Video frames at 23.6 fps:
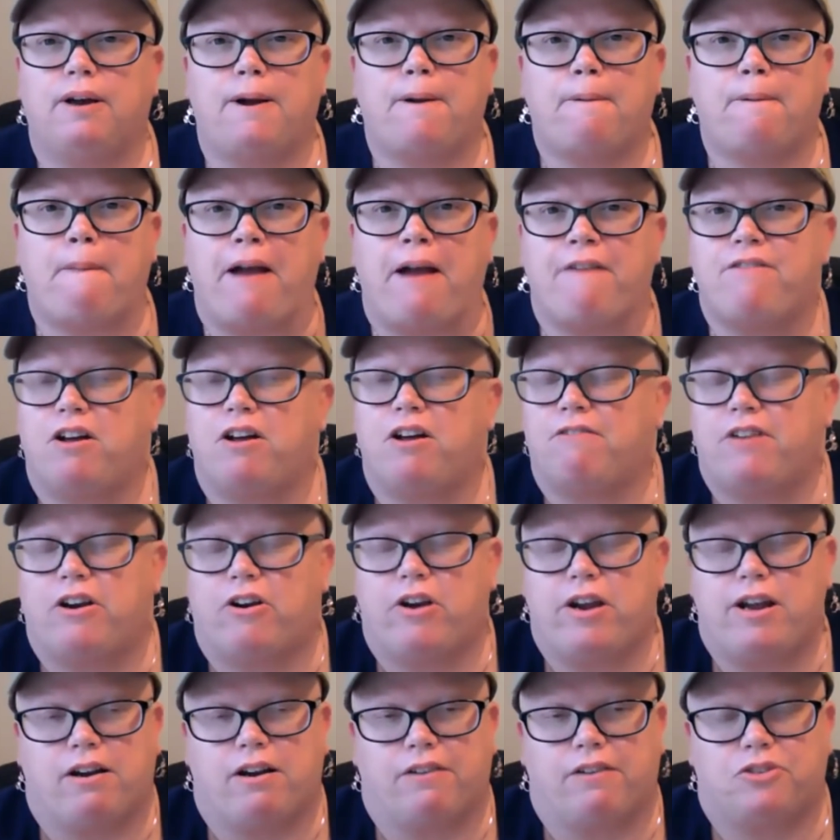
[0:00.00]
I felt
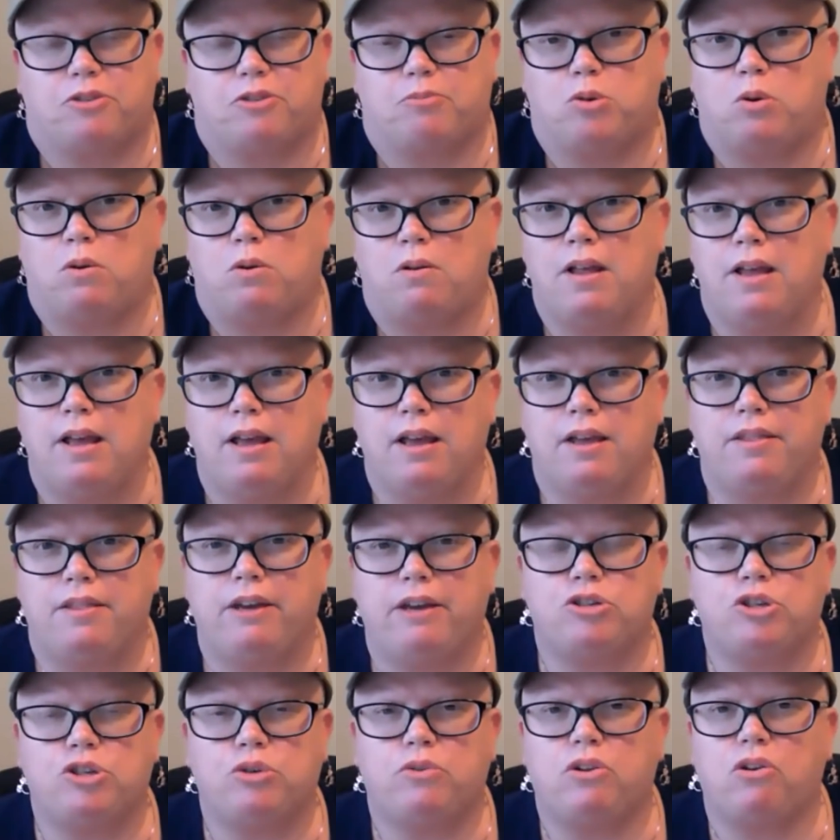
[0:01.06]
very comfortable. They
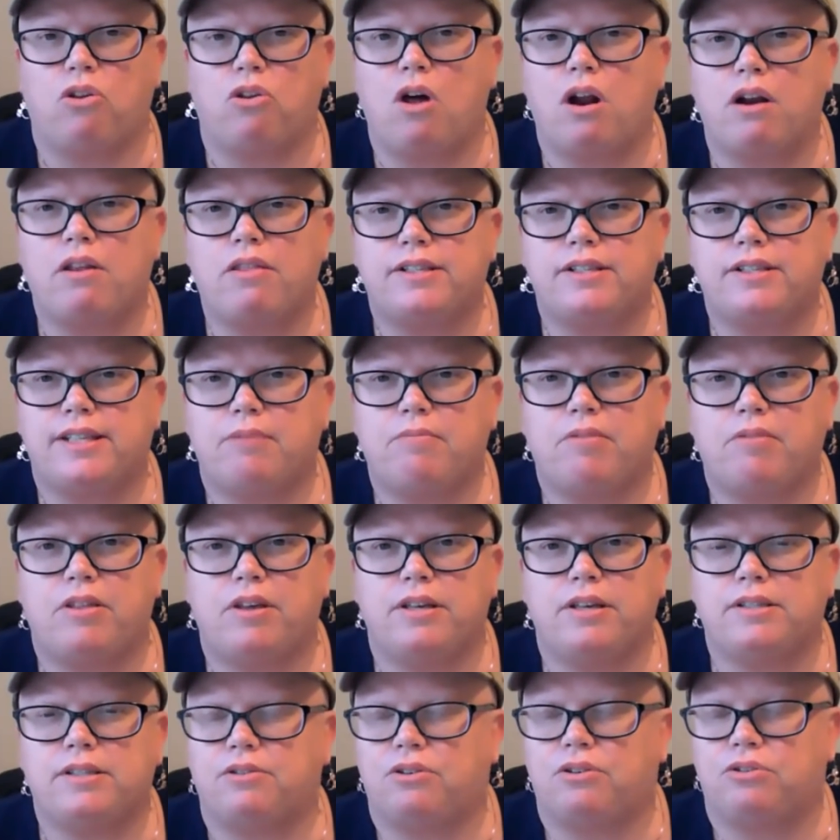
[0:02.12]
were doing a lot of the same
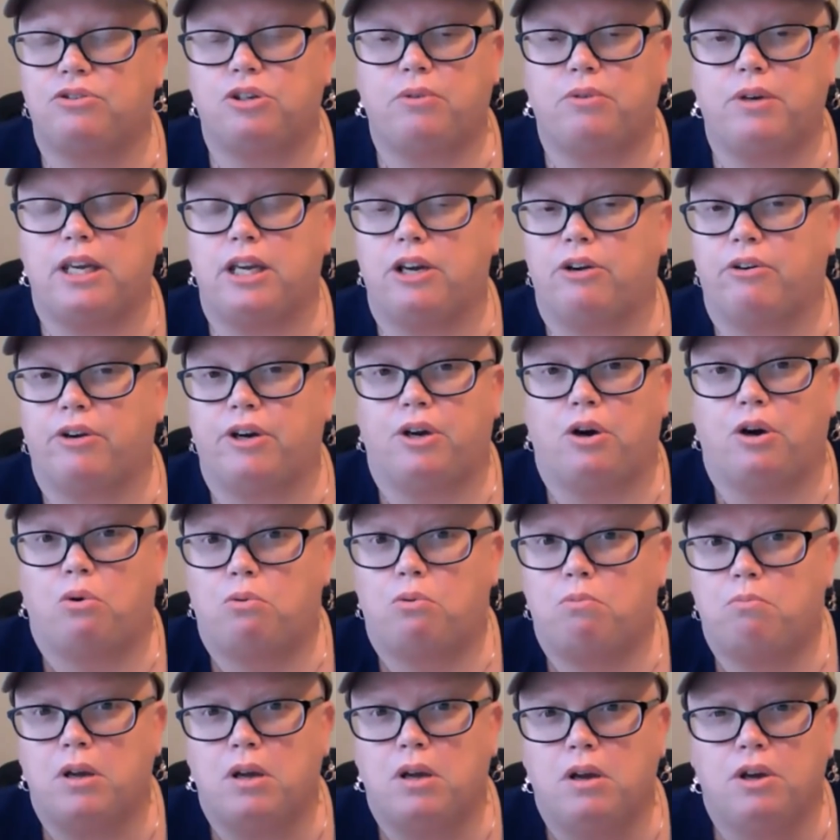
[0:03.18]
things that they're doing here at
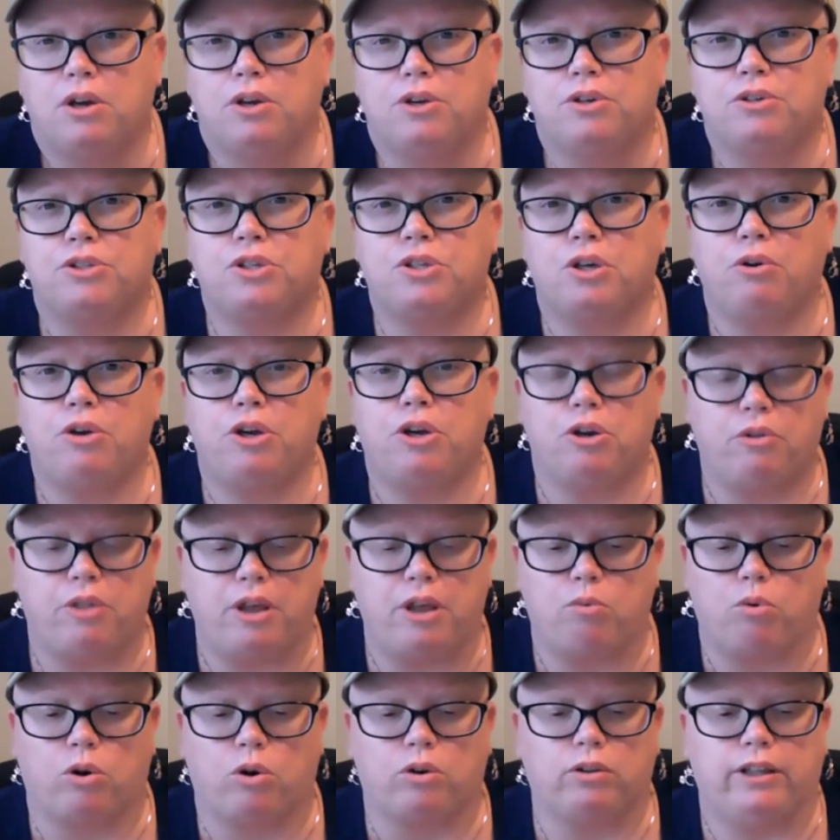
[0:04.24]
home. So, you know,
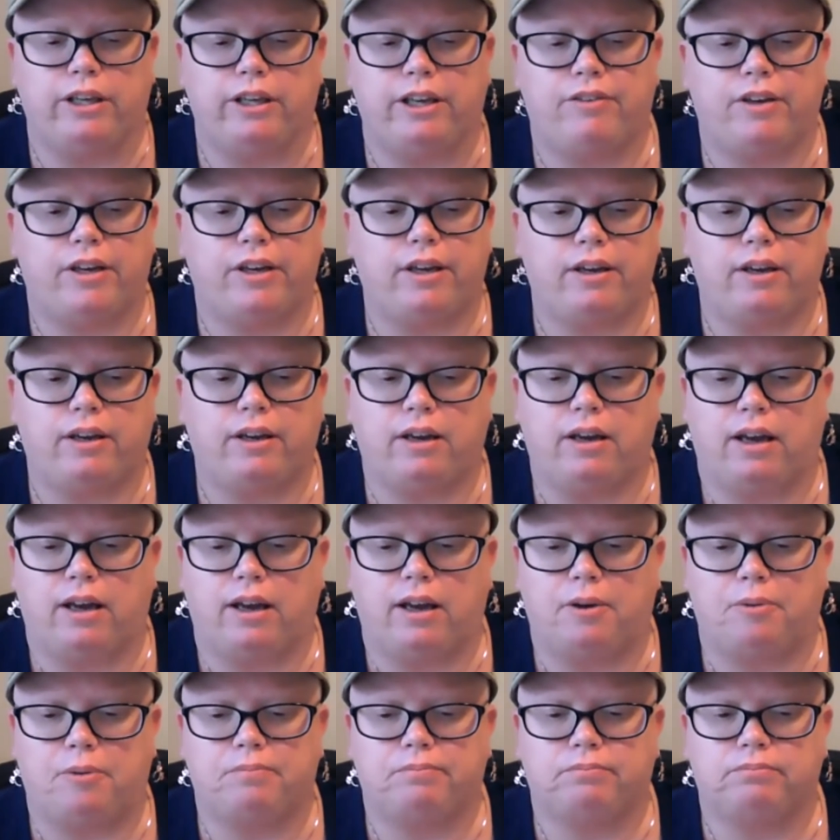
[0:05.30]
they weren't leaving,
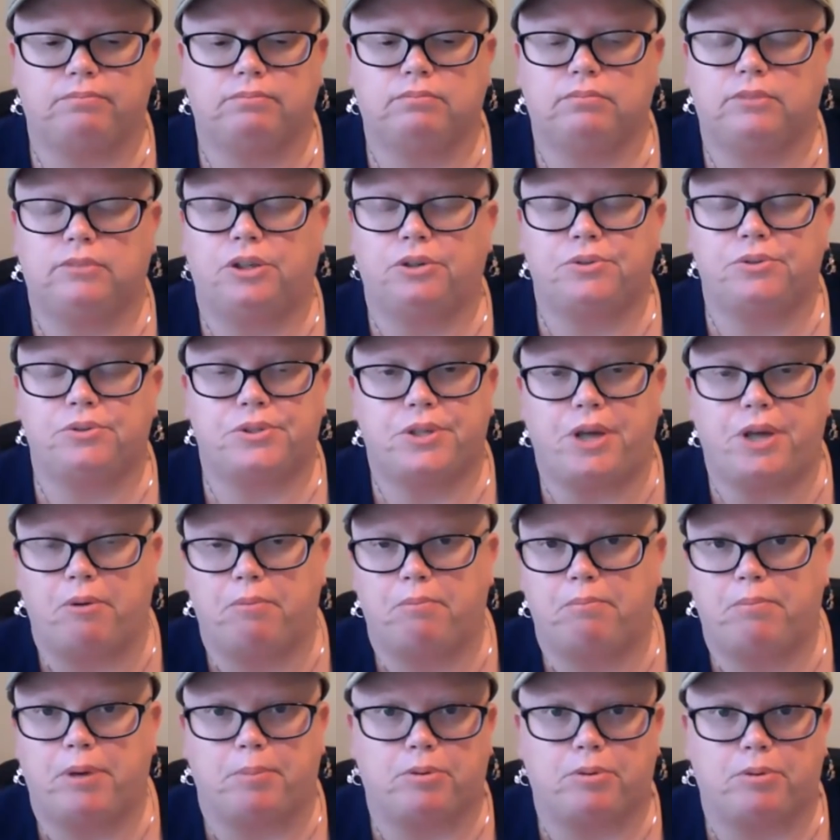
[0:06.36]
you know, salt
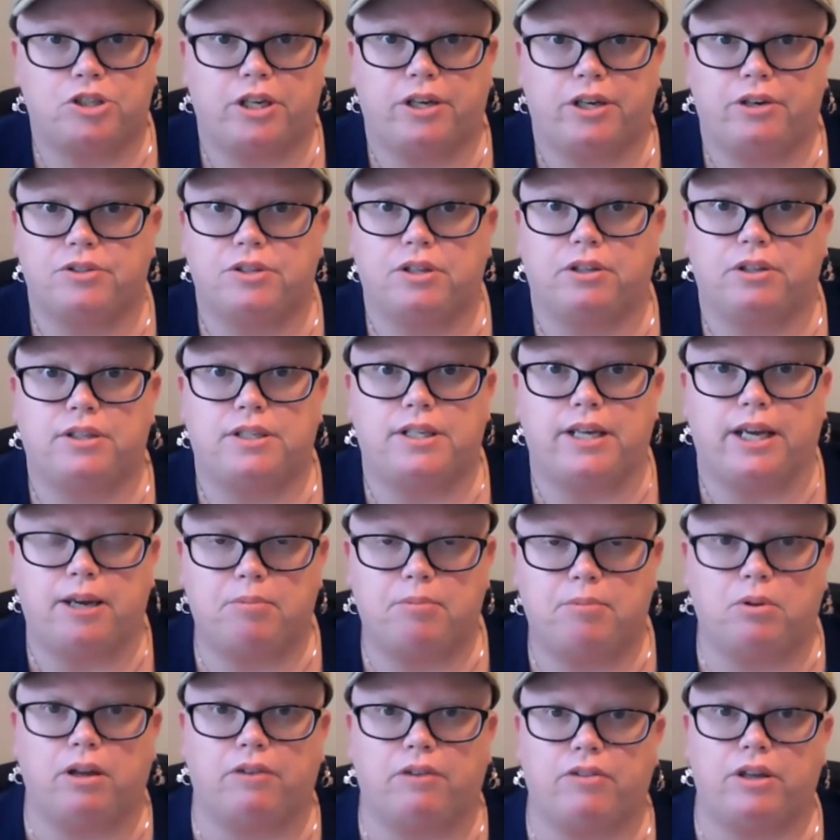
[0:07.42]
and pepper shakers on the
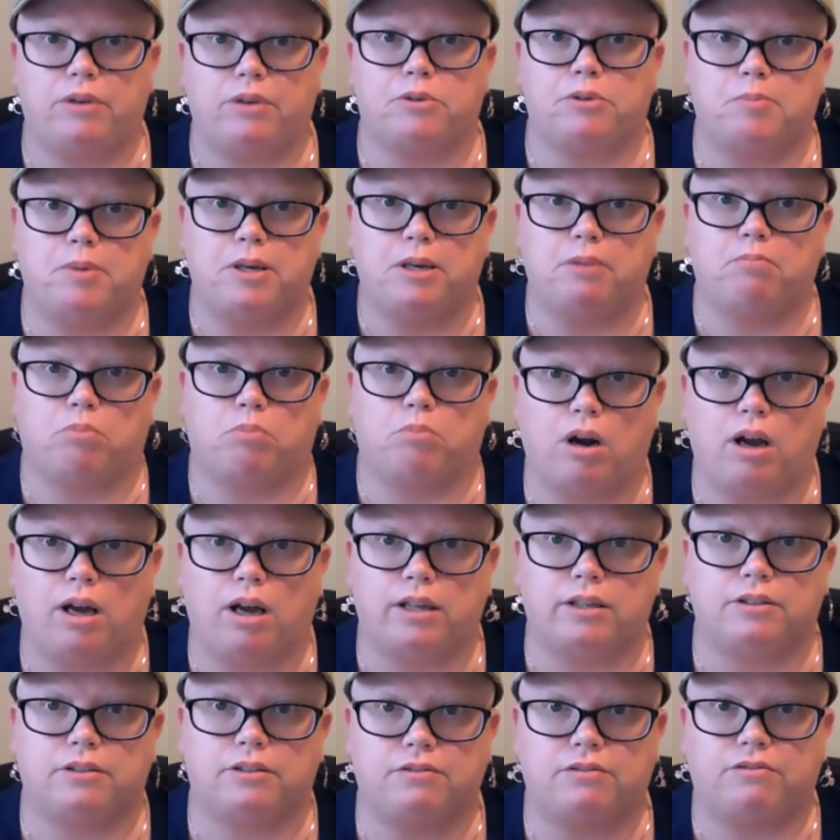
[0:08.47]
table. Everything was being
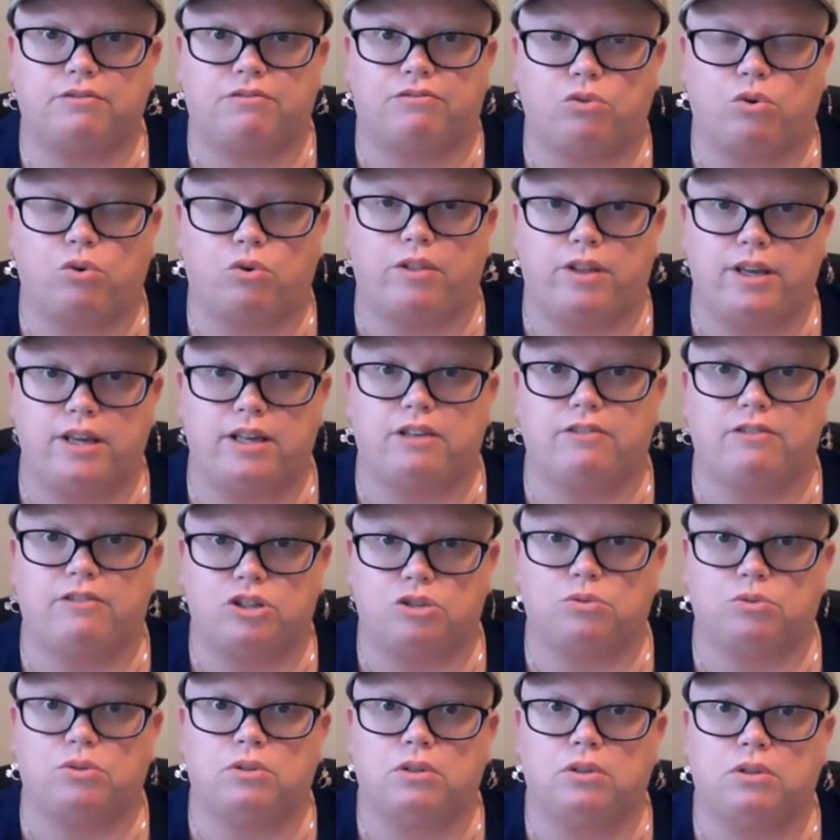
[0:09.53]
brought for the
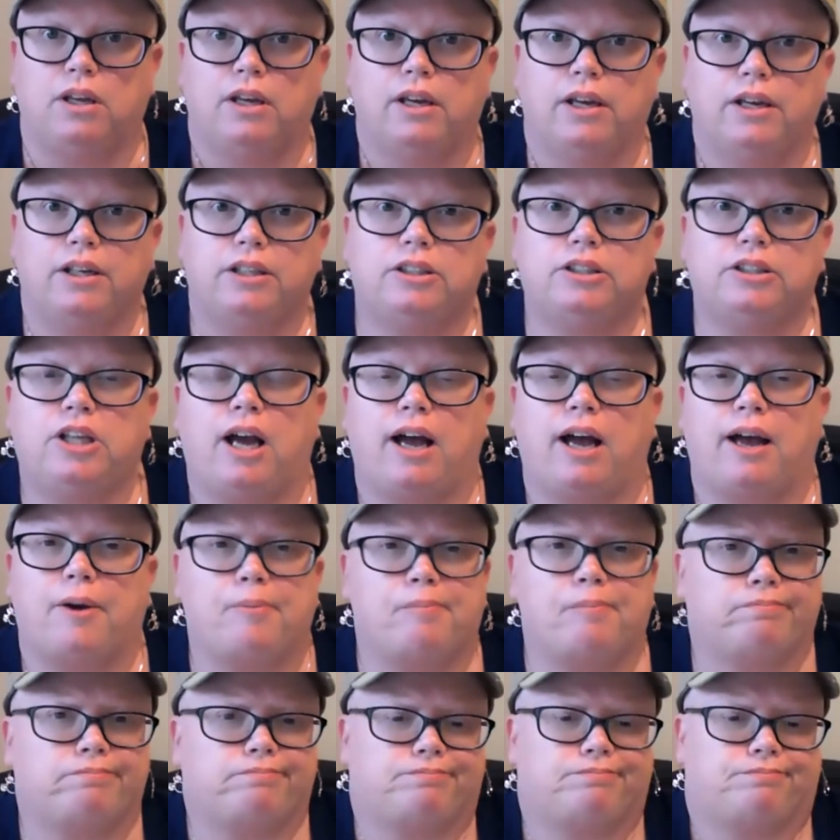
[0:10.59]
individual.
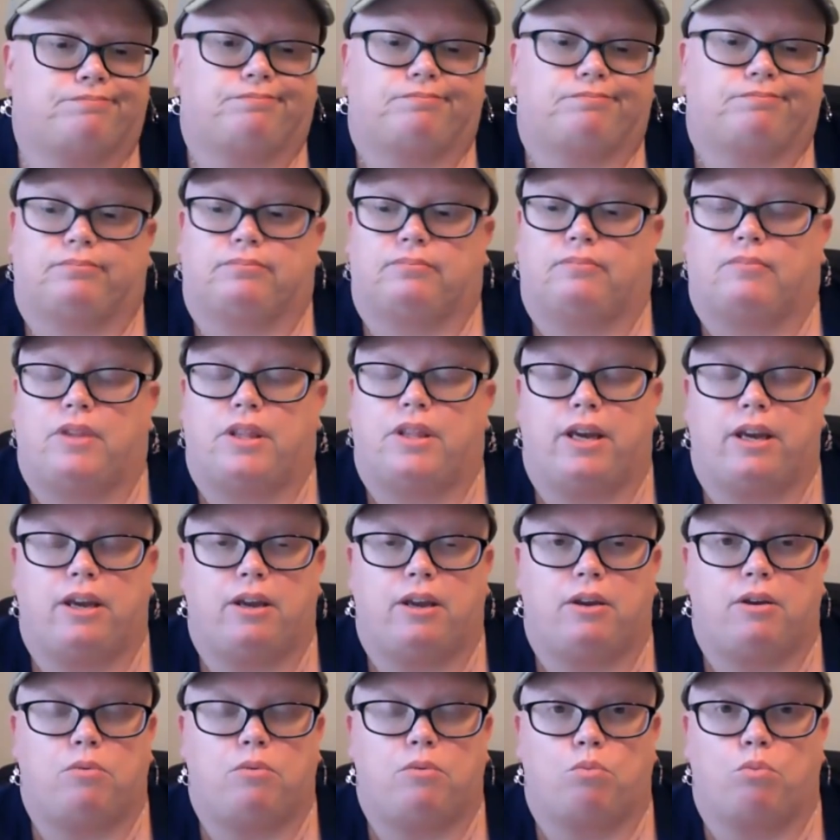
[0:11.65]

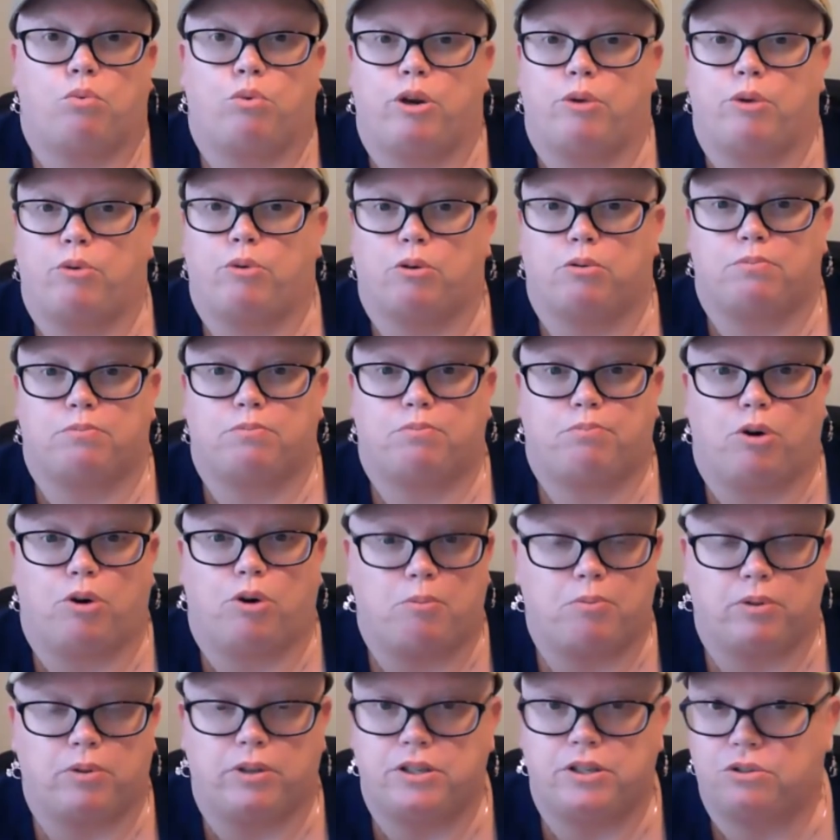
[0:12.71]
We were
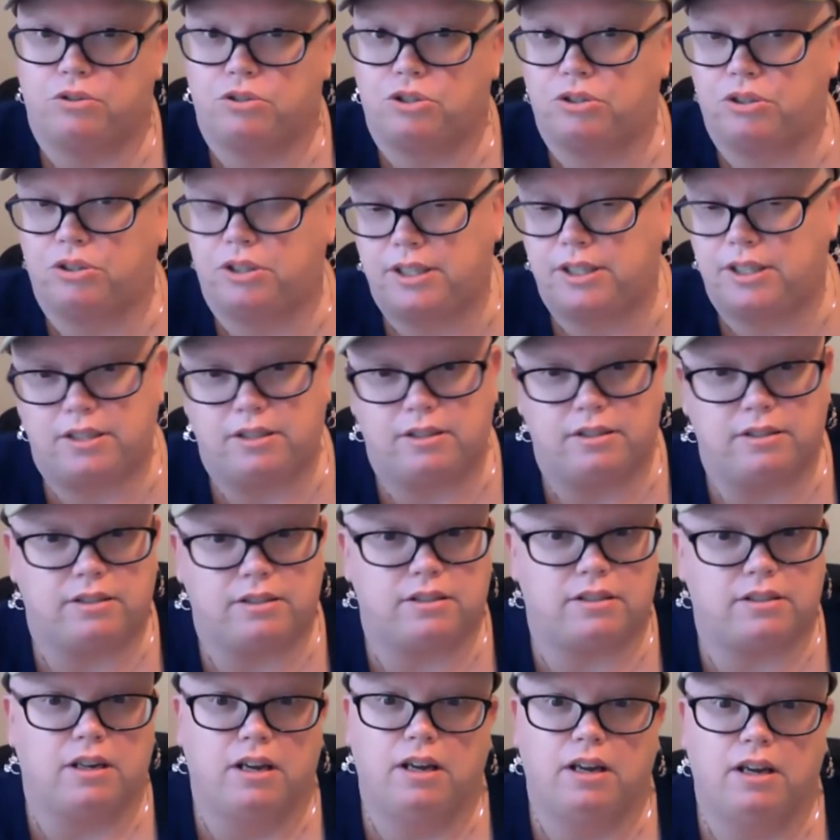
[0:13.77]
properly social
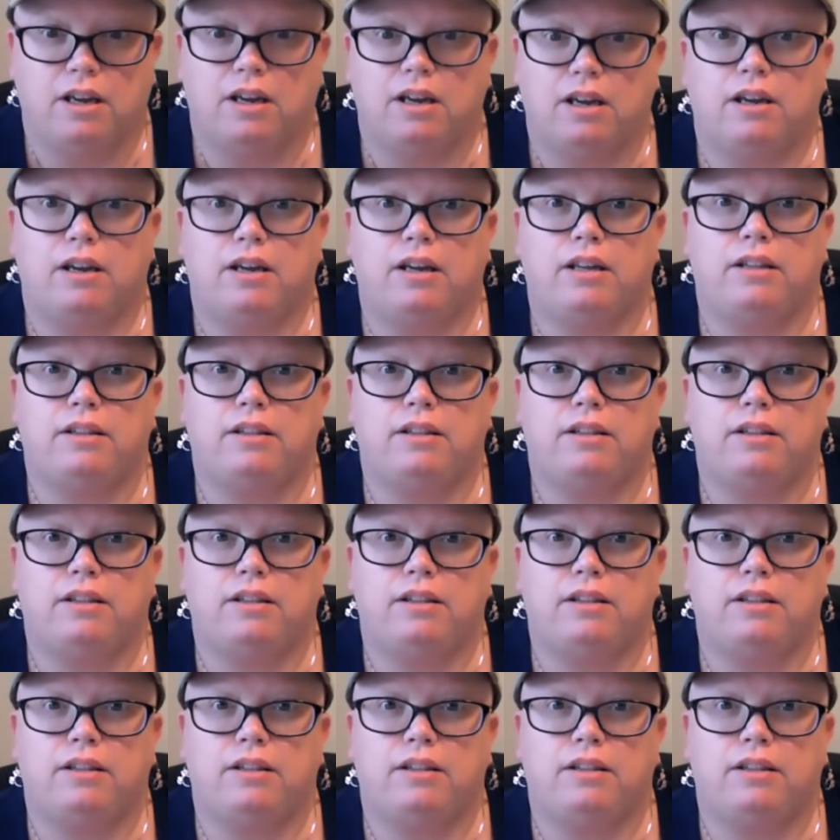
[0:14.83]
distanced in